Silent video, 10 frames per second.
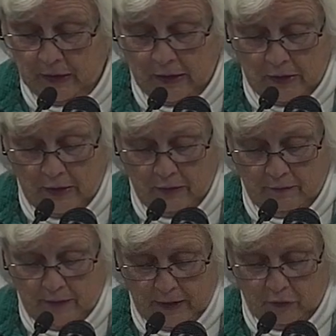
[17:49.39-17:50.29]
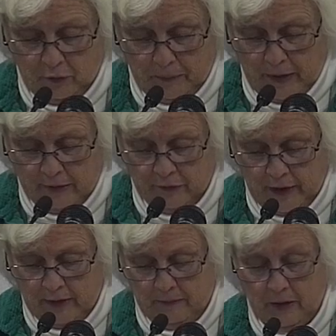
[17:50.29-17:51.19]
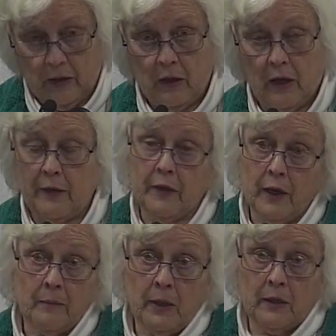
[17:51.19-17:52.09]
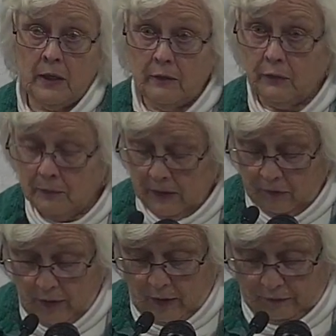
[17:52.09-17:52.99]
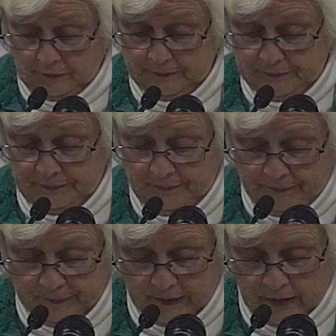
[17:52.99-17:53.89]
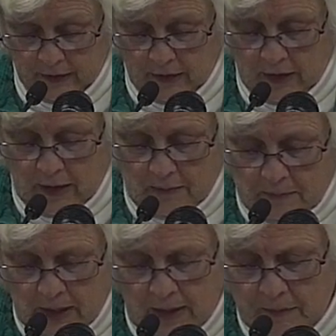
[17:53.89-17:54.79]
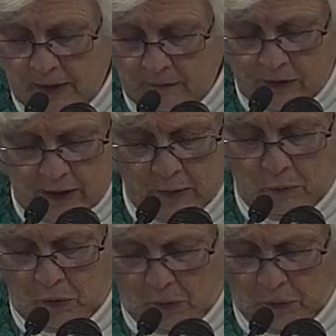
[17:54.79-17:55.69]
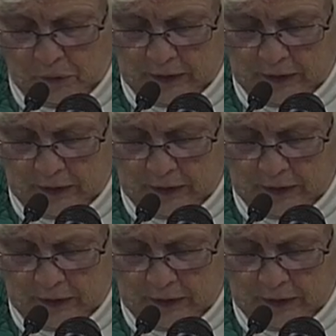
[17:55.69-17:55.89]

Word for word: another vet supplies item I thought I might need for myself. Maybe everything will hold